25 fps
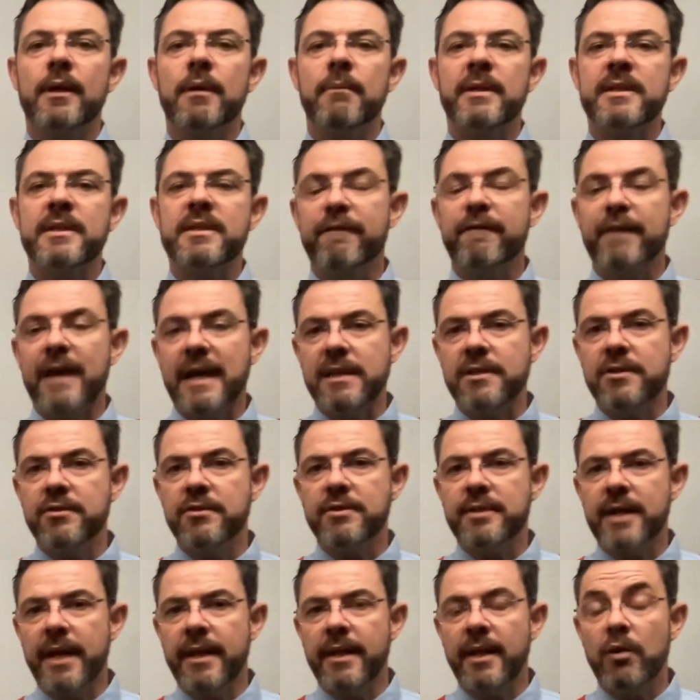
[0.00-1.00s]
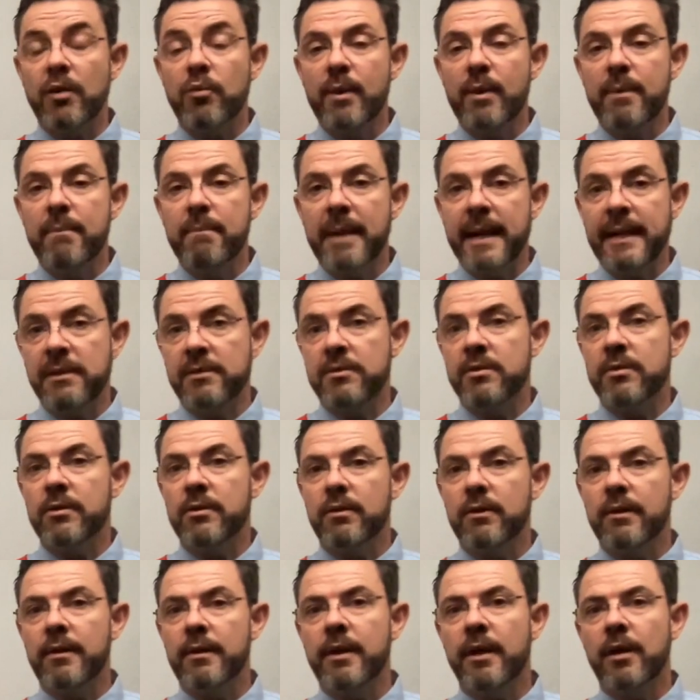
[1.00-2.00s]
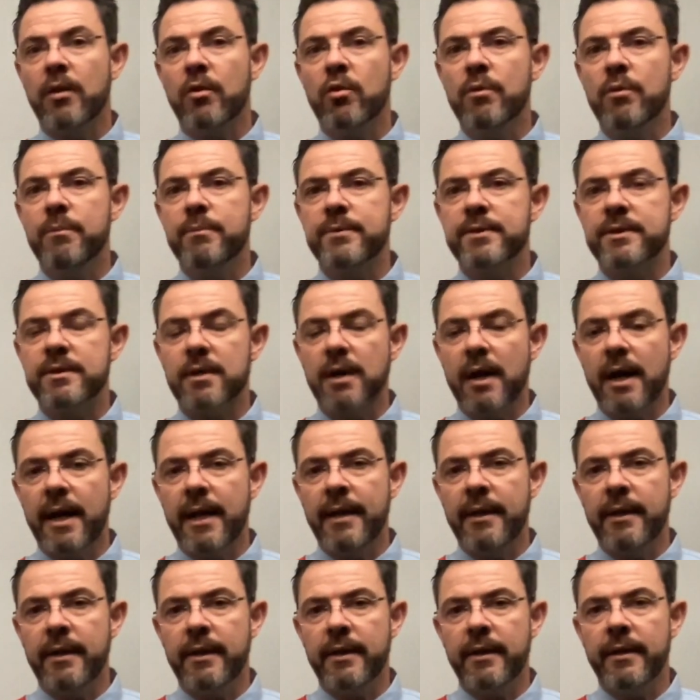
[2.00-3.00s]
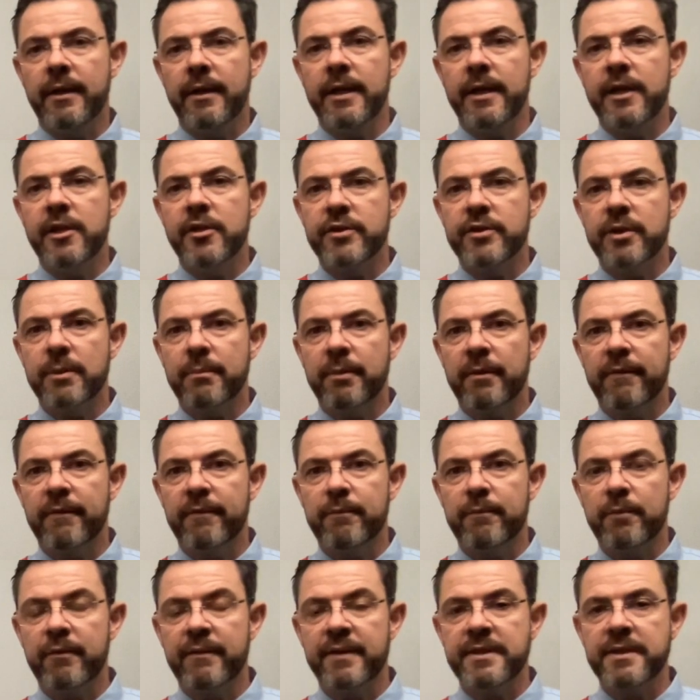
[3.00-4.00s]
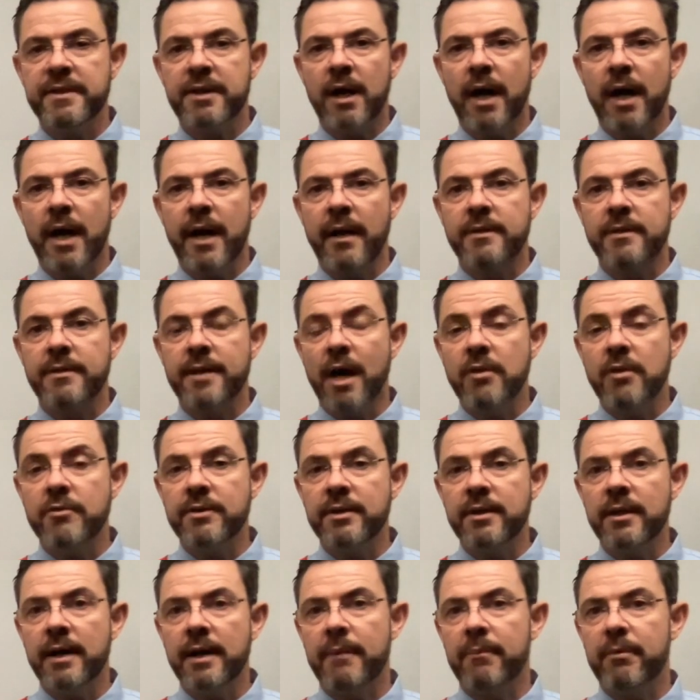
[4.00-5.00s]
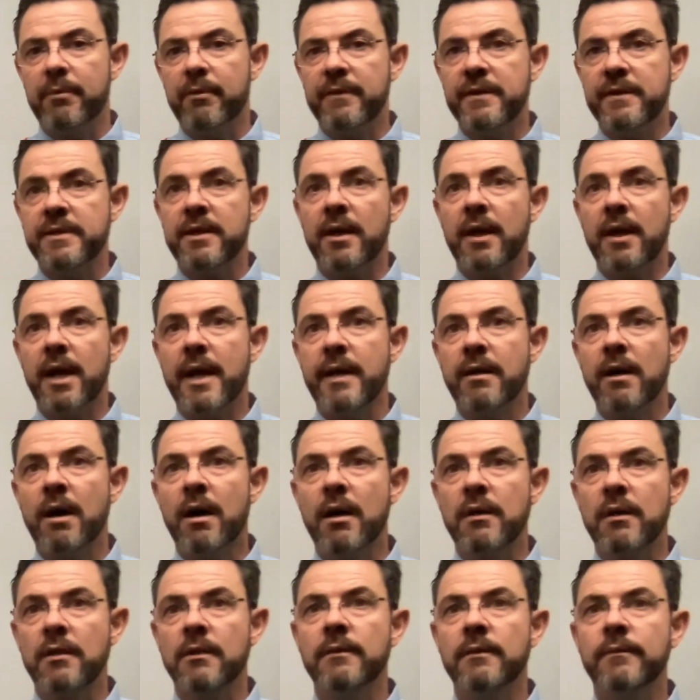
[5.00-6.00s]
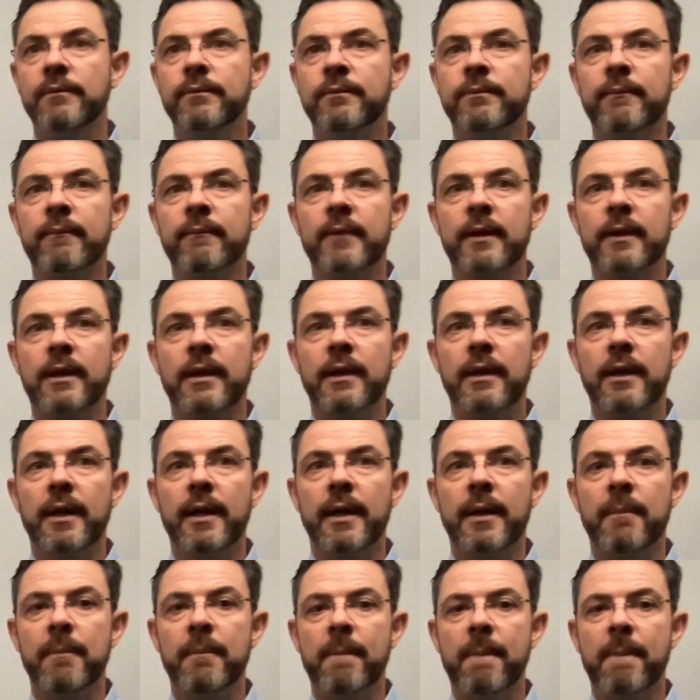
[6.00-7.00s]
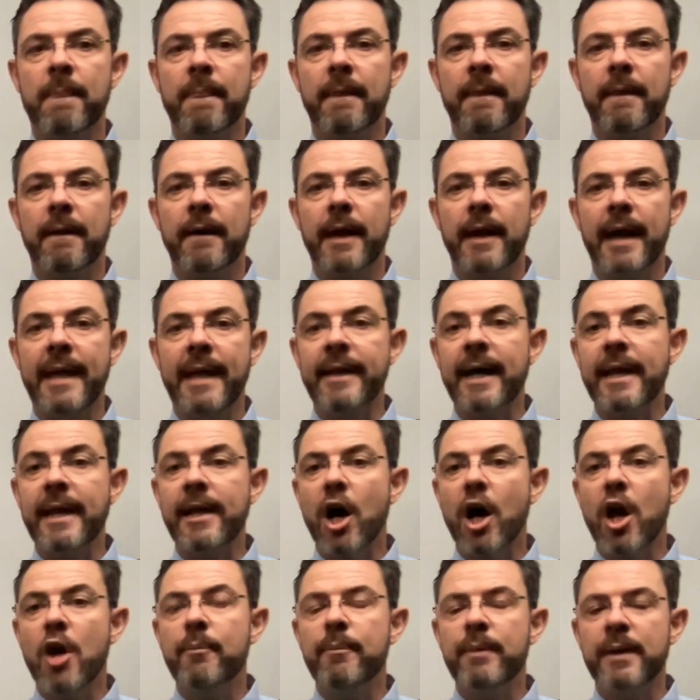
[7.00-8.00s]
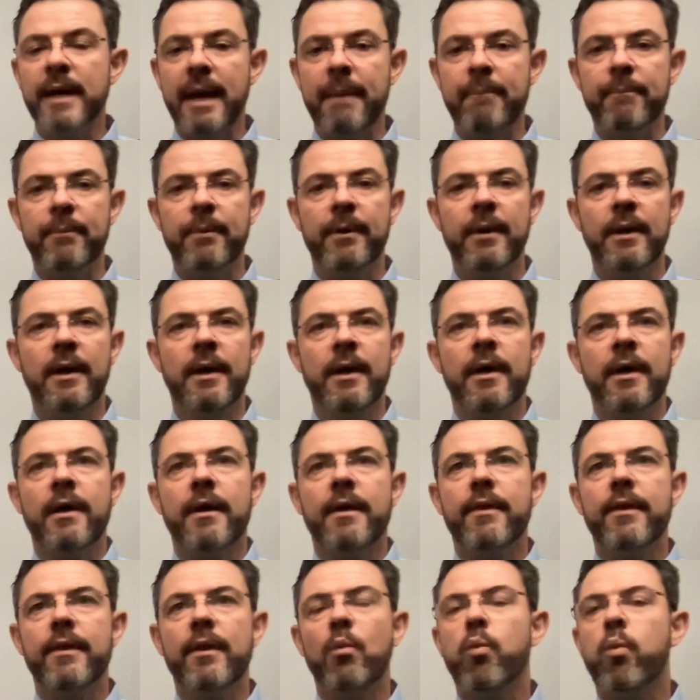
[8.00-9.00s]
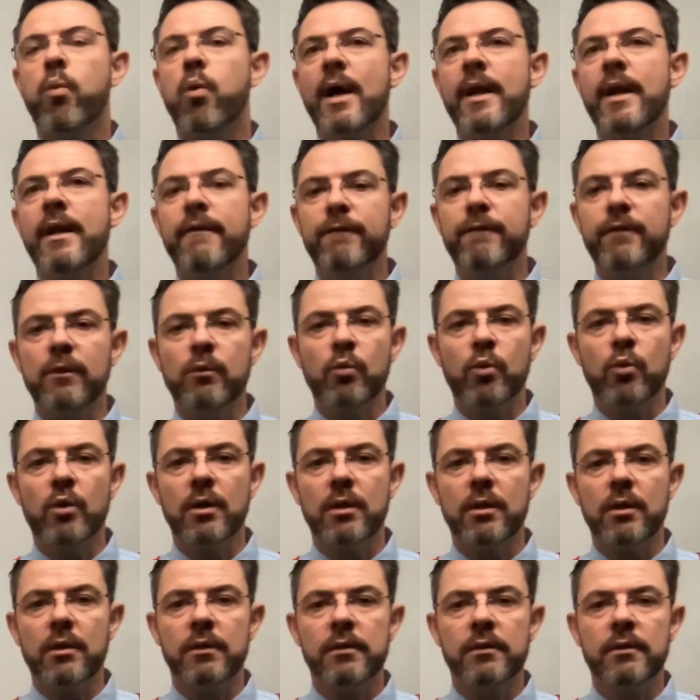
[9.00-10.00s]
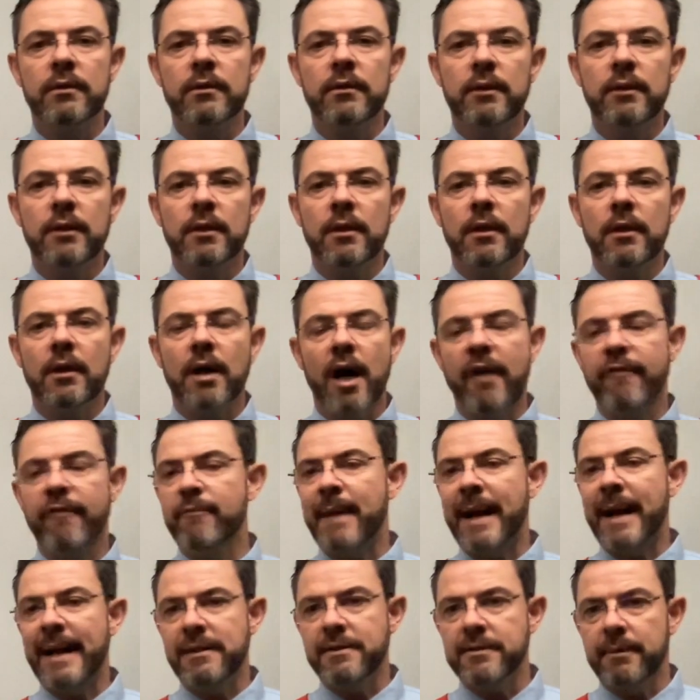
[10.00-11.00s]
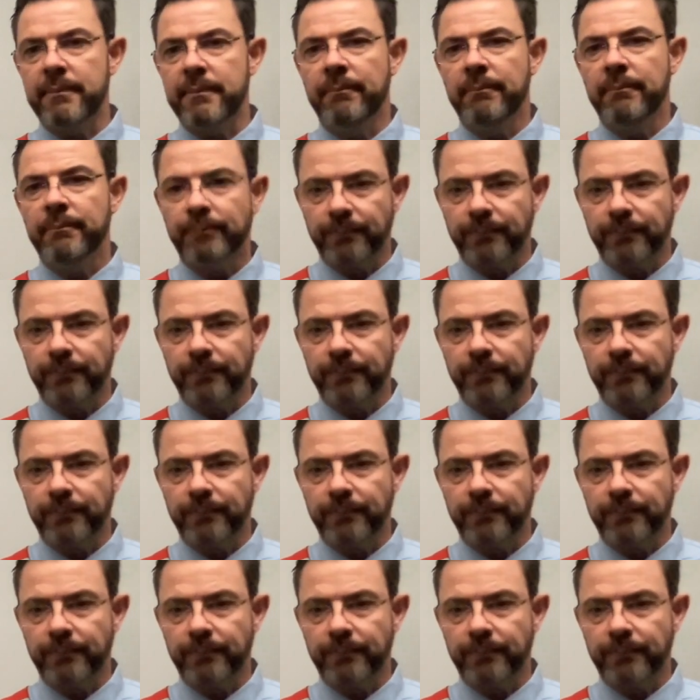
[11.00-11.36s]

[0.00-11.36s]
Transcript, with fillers: but suffice to say that we met the groups under the leadership of Professor Kay Axhausen and Professor Kai Nagel. Um, and that opened up the wonderful world of Matsum.